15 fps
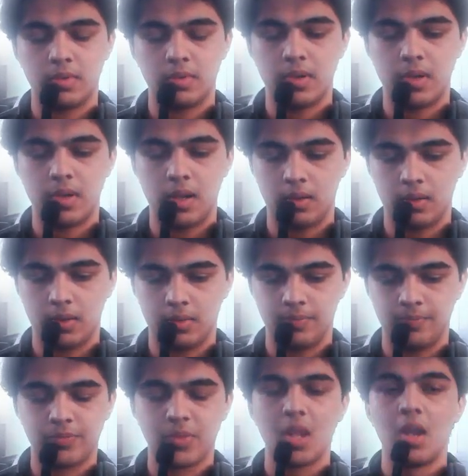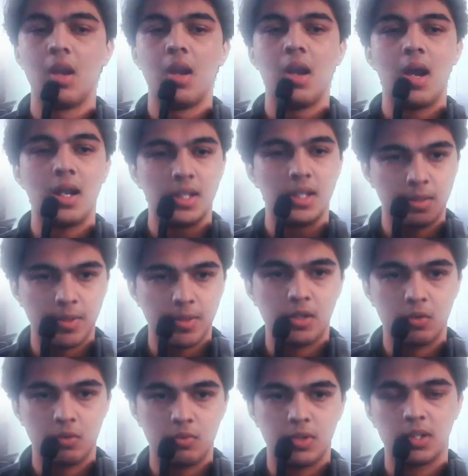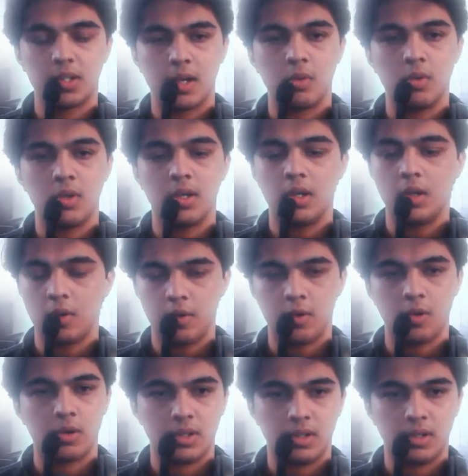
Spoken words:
are they coming to work regularly or not,